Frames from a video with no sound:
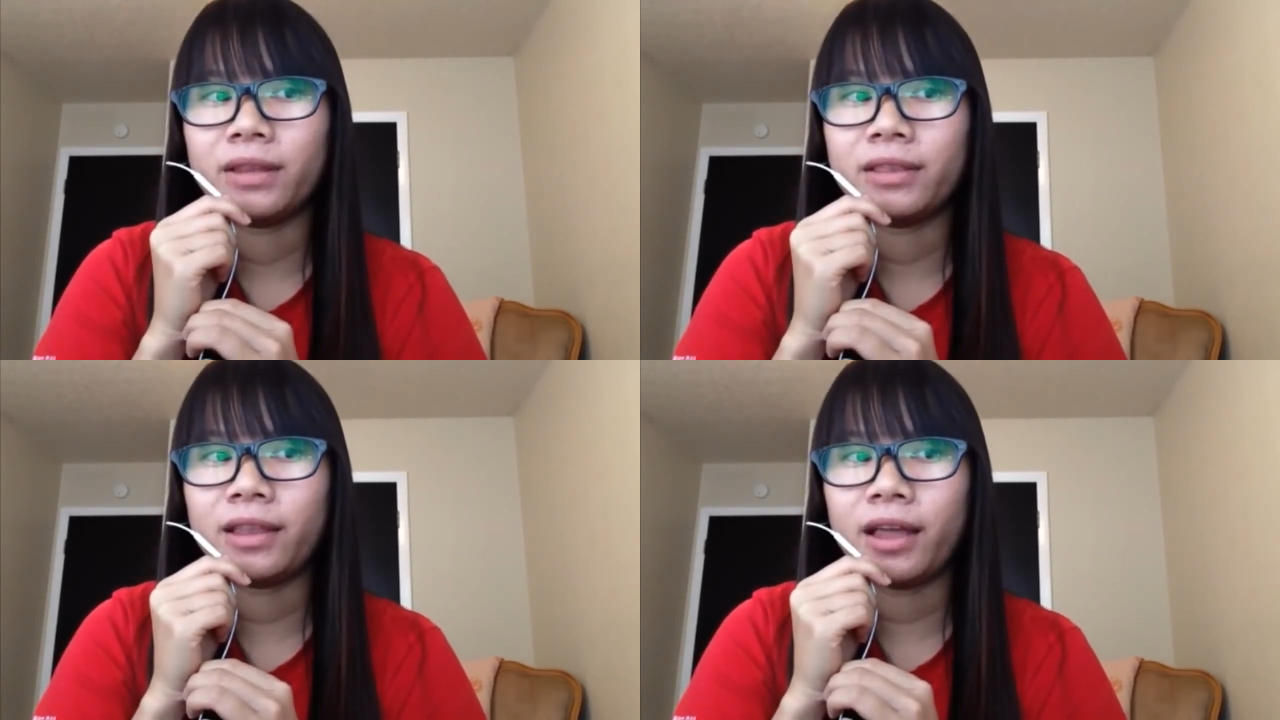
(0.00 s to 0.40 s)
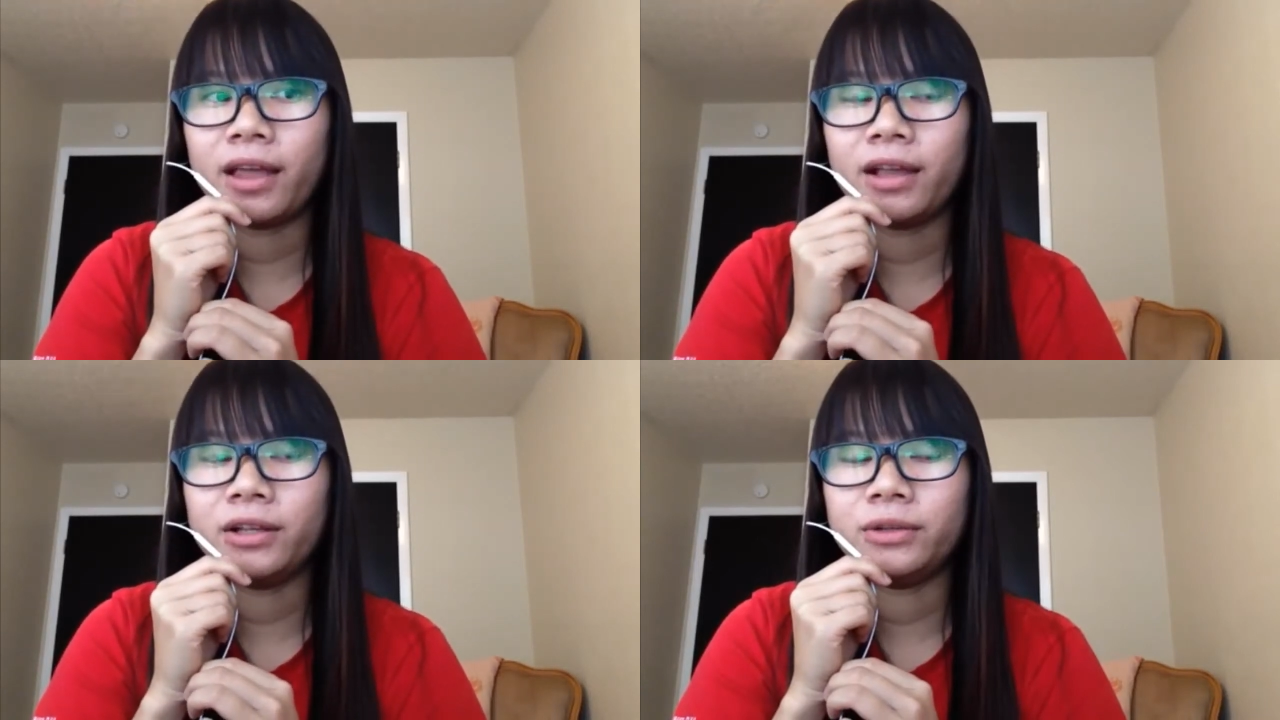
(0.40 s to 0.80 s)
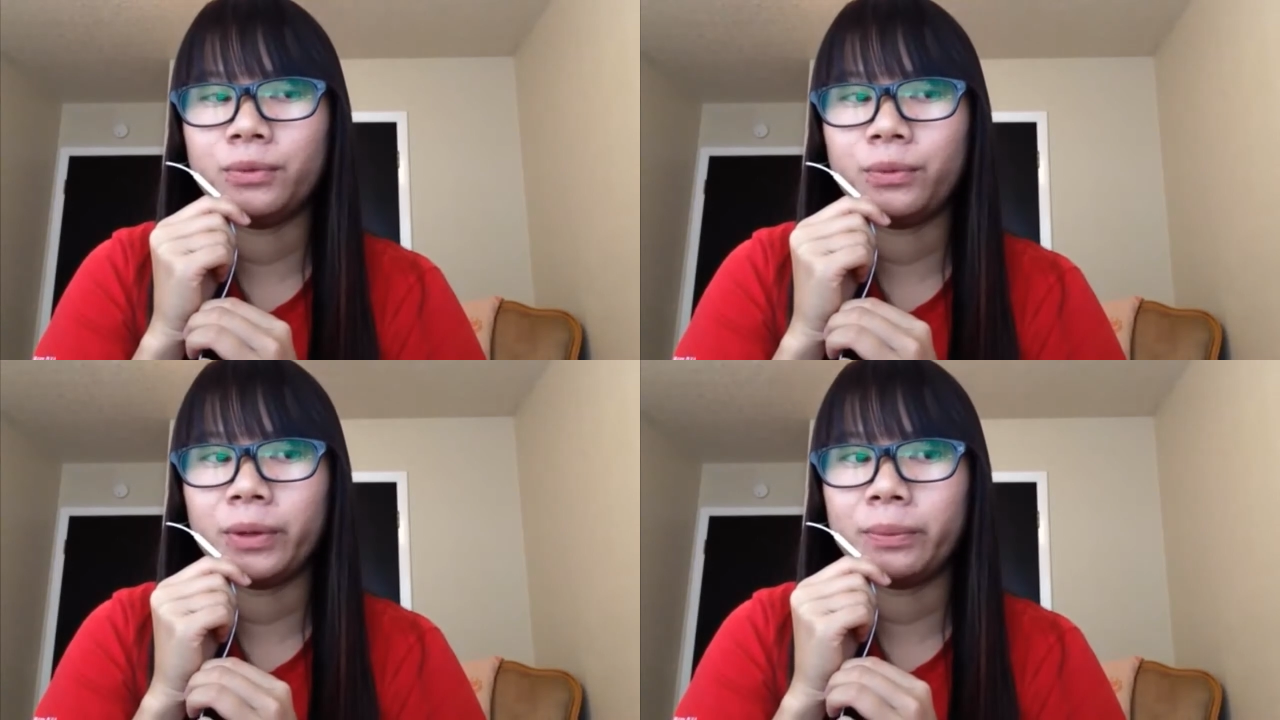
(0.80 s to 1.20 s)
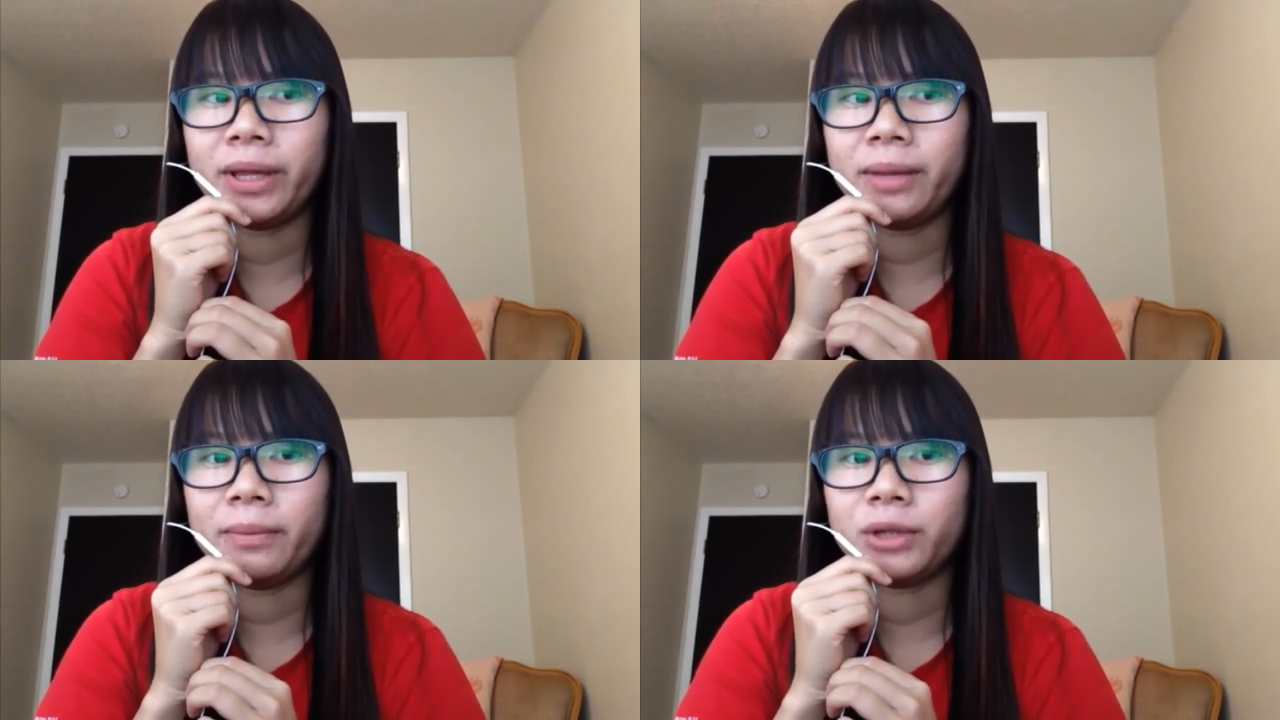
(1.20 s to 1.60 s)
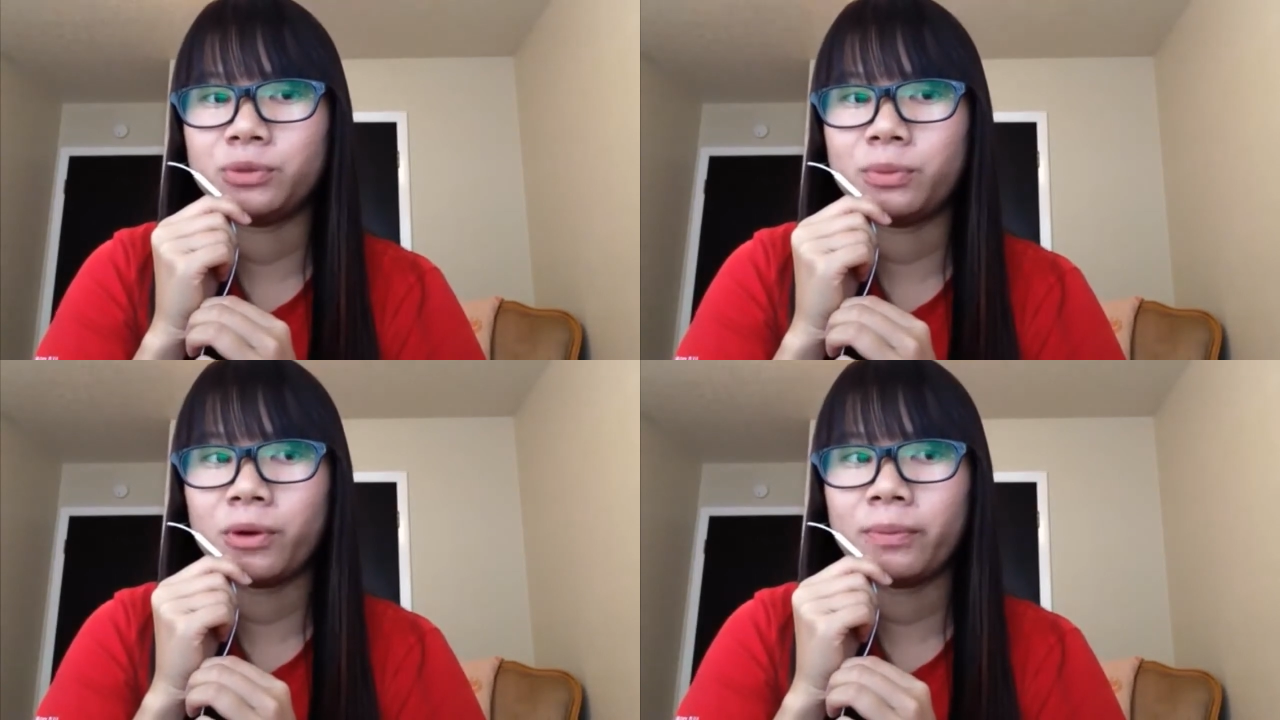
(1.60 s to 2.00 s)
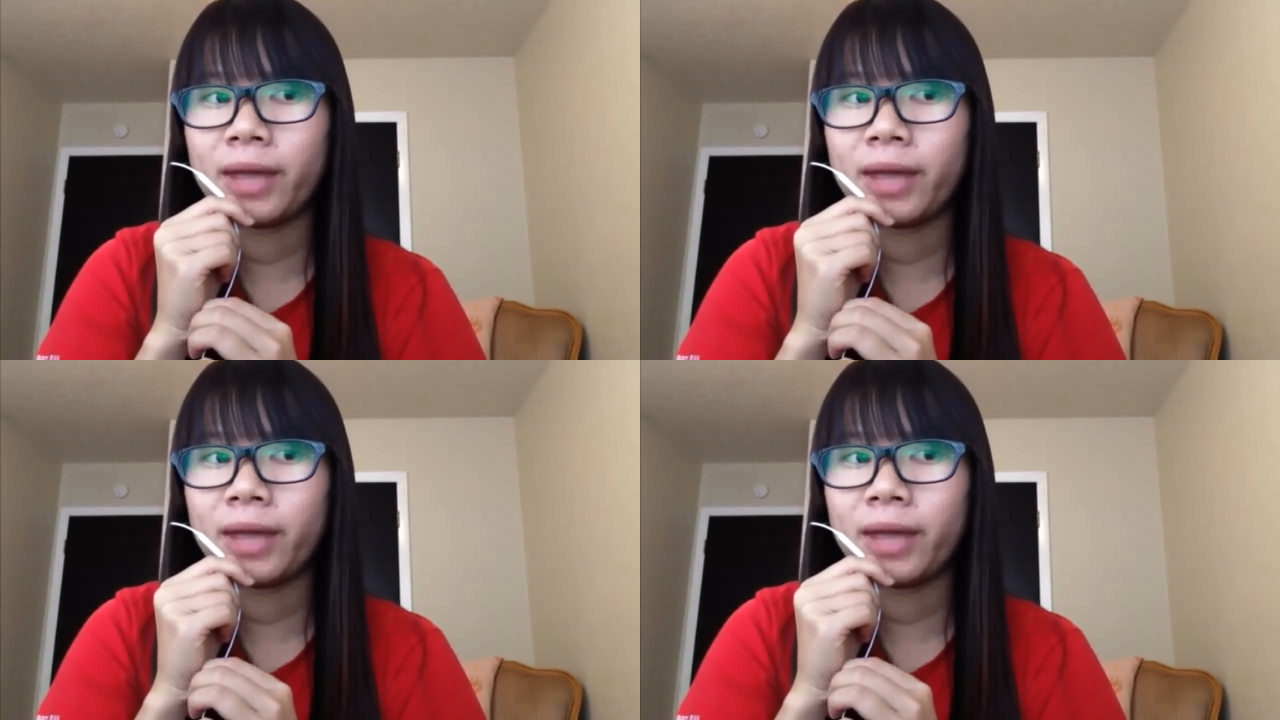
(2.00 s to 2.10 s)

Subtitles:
they will be much more